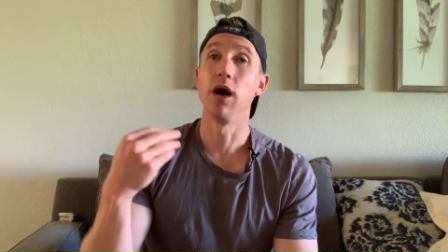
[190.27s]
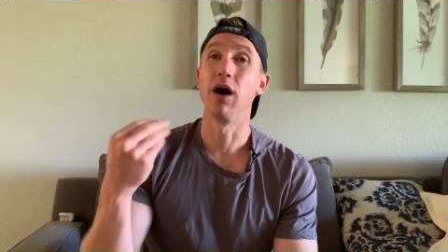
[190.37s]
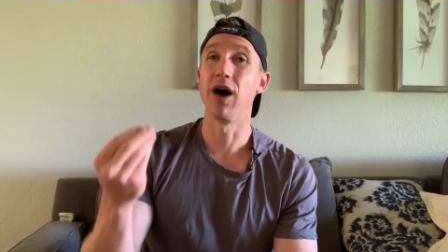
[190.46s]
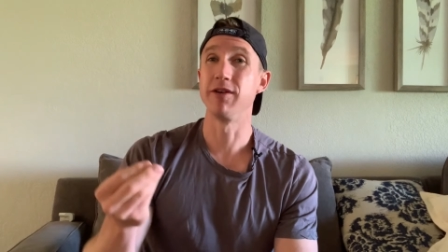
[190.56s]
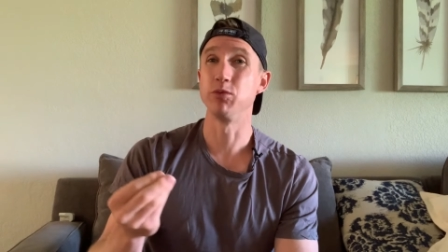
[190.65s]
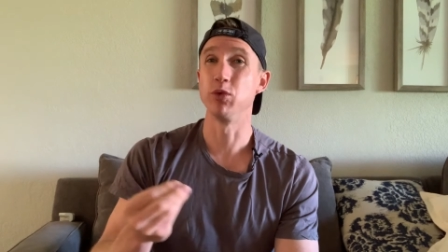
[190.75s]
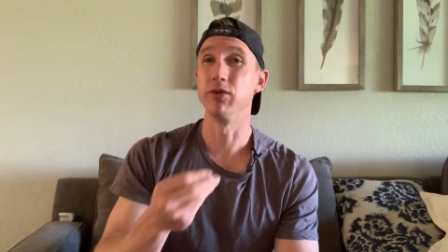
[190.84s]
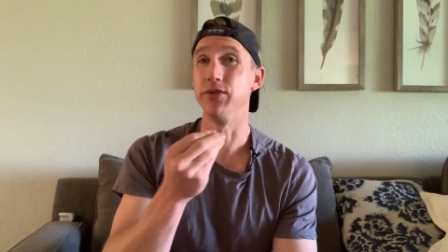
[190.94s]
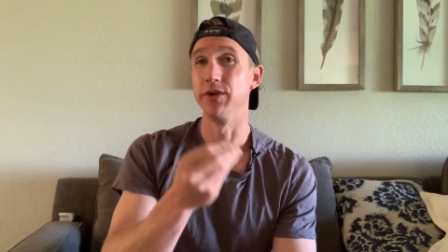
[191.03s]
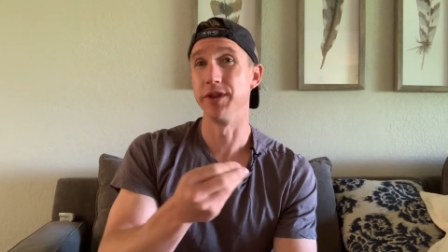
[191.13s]
A lot of them will
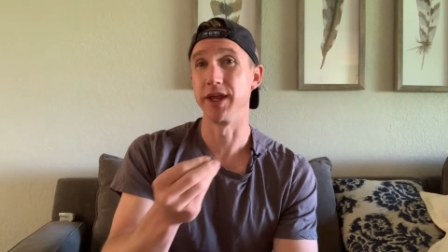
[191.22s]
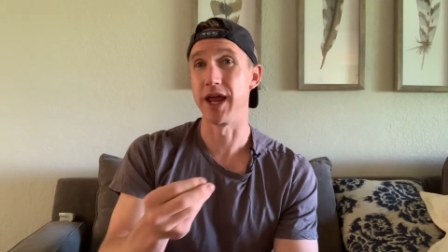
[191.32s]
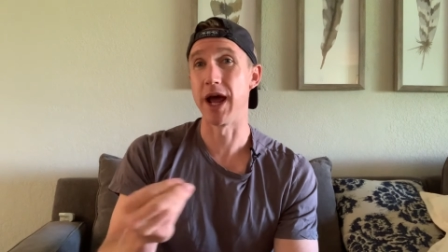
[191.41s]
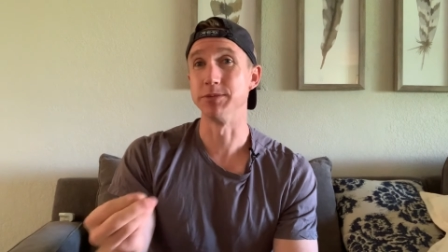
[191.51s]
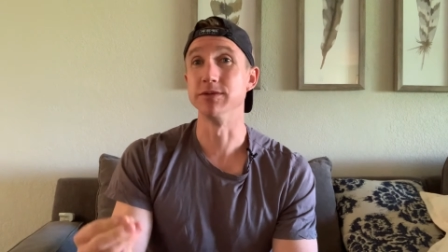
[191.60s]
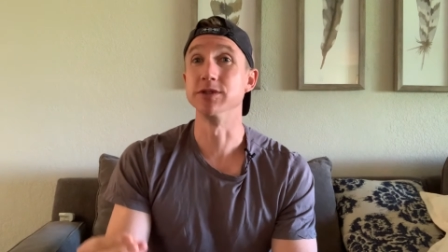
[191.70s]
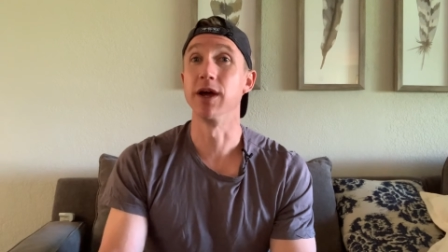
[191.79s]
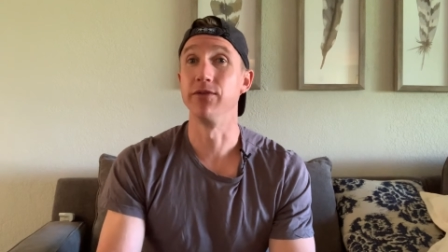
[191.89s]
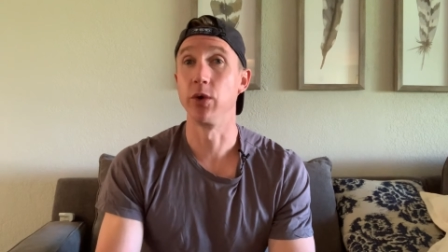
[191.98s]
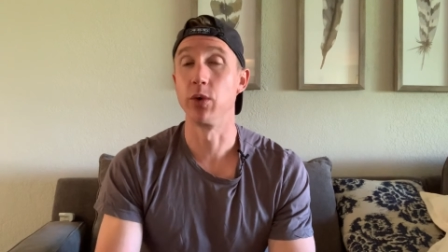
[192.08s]
fill in the gaps of
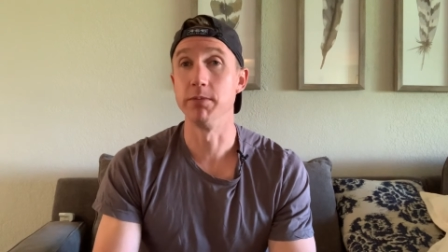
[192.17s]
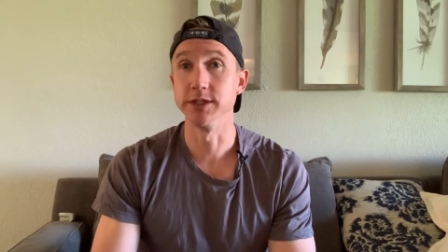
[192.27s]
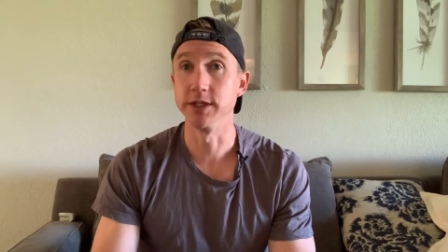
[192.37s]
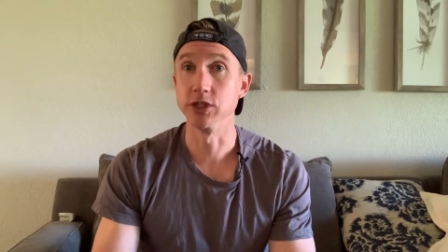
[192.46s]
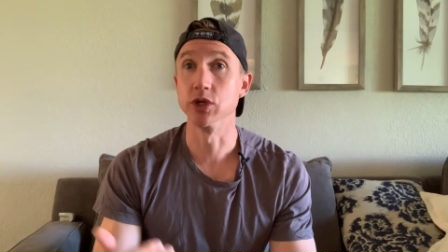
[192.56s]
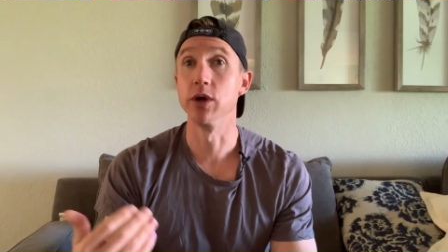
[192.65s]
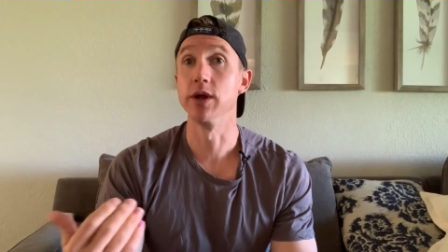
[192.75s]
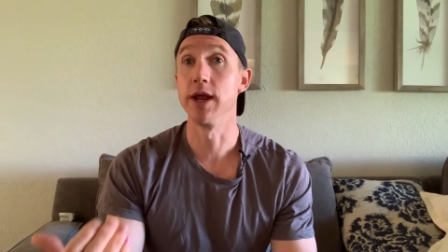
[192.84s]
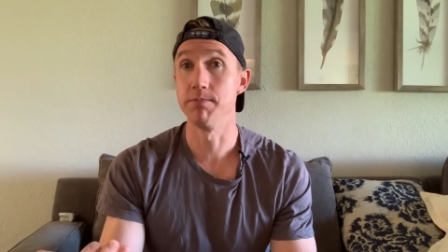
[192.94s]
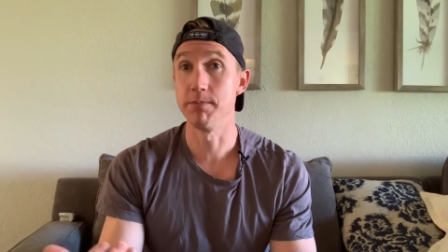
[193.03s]
stuff that we're missing. So
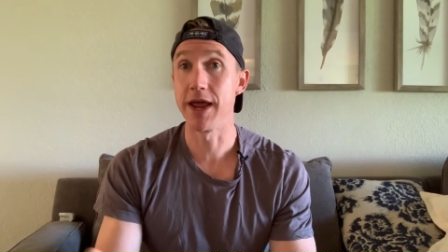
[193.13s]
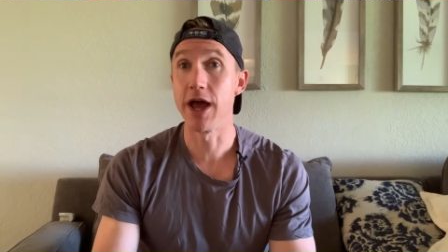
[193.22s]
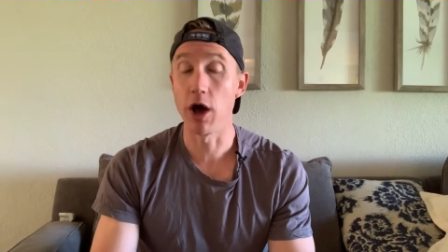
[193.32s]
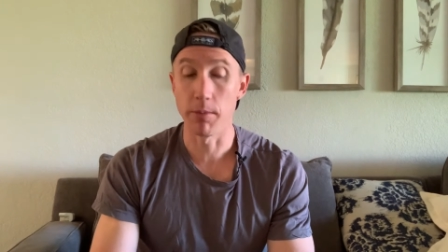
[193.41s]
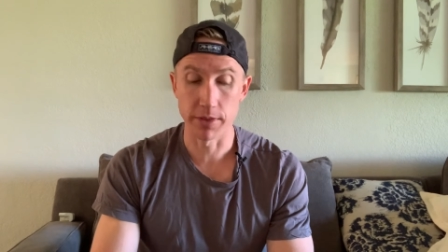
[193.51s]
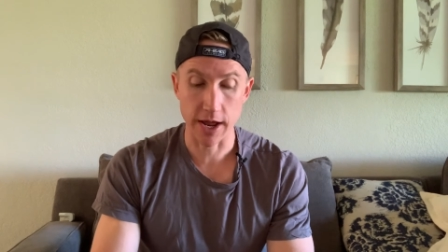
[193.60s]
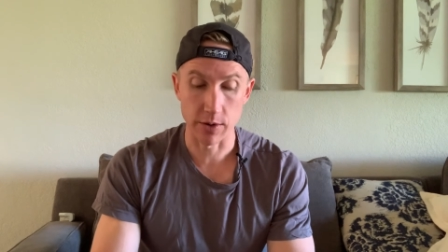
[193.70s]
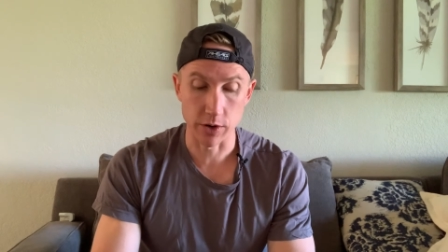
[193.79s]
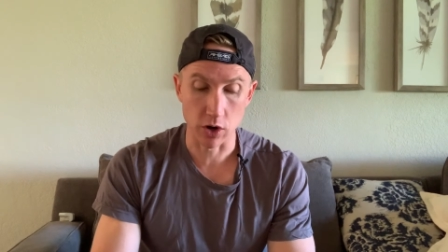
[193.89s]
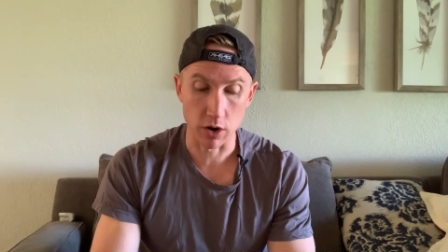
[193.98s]
it may help in
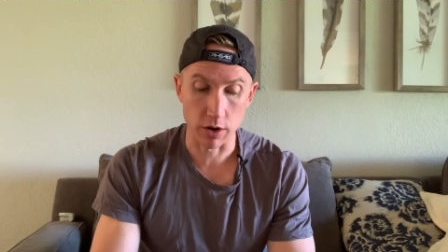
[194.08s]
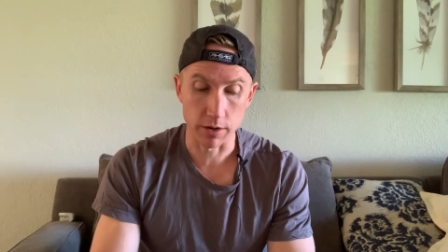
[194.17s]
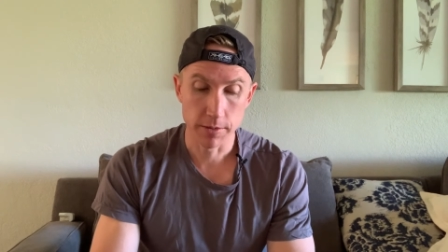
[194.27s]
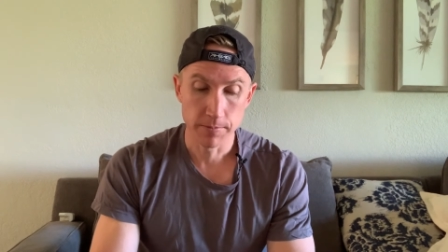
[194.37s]
that regard.